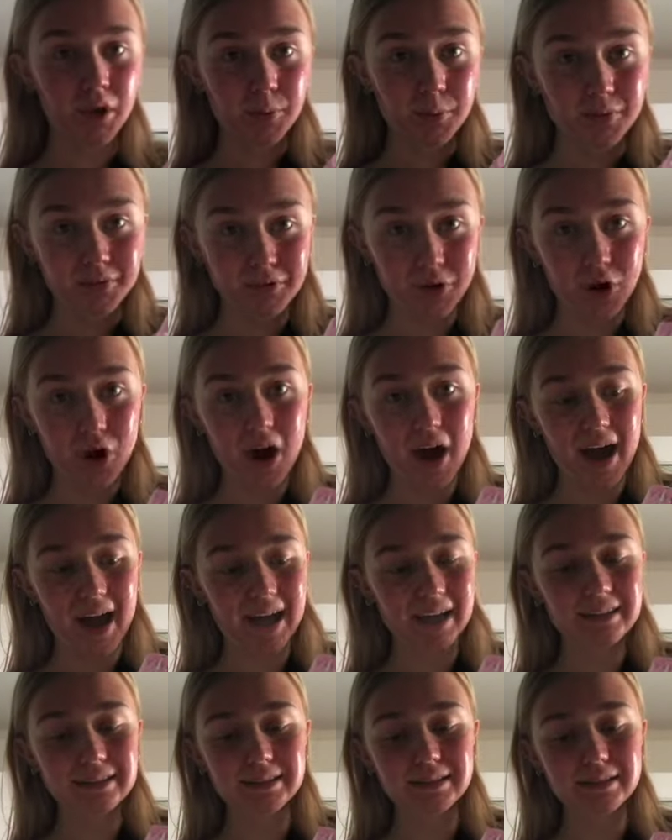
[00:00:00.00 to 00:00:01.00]
We've got
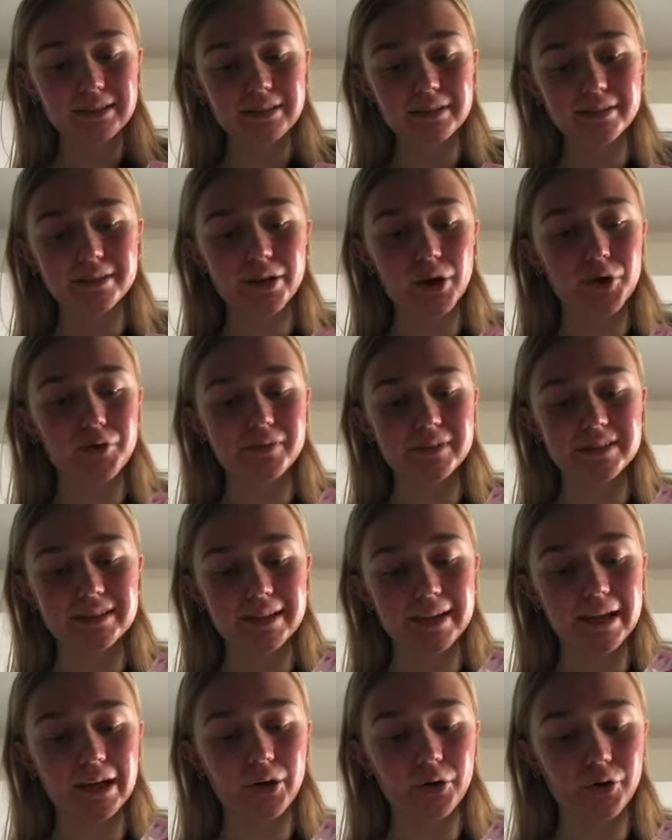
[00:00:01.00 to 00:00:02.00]
ice,
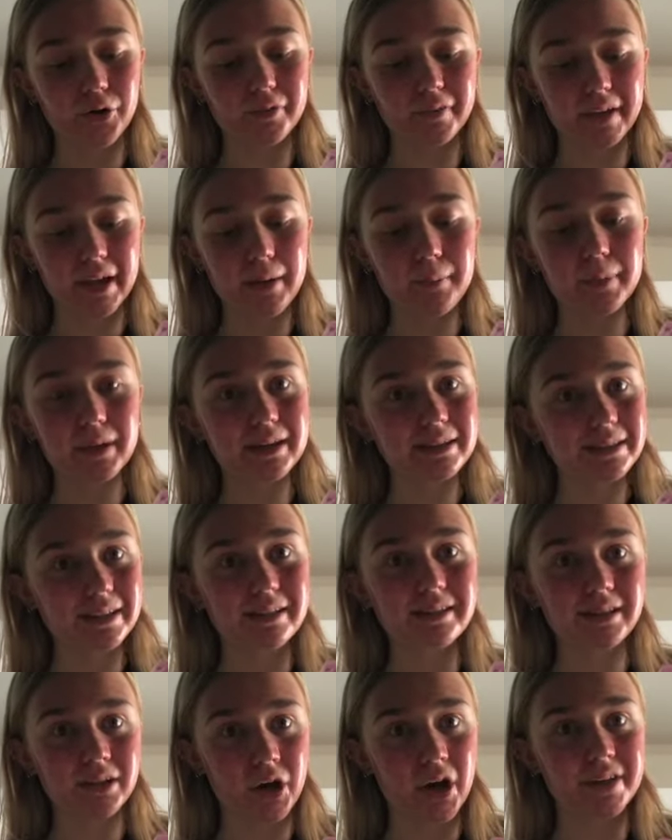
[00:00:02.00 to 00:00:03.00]
obviously a lot of it because
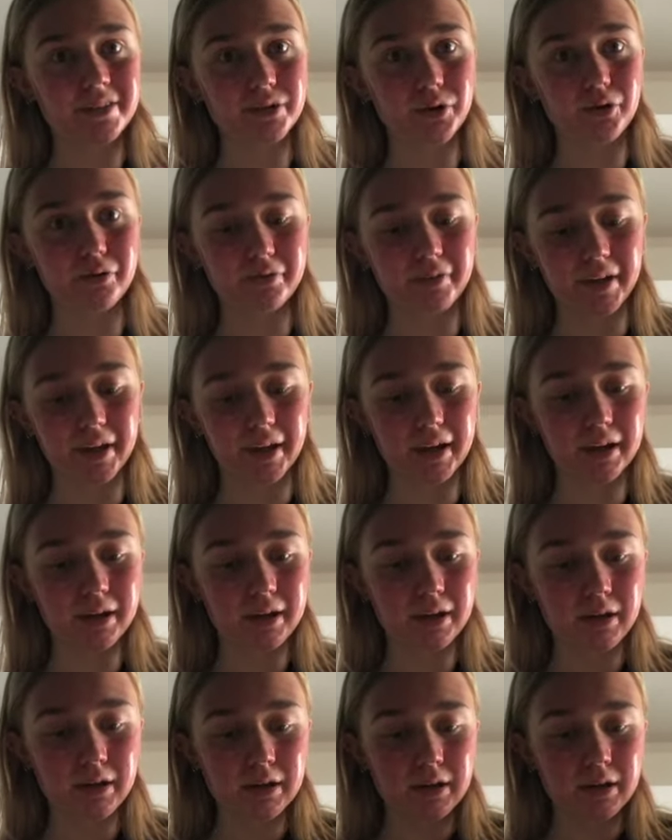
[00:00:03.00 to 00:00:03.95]
it's nice coffee.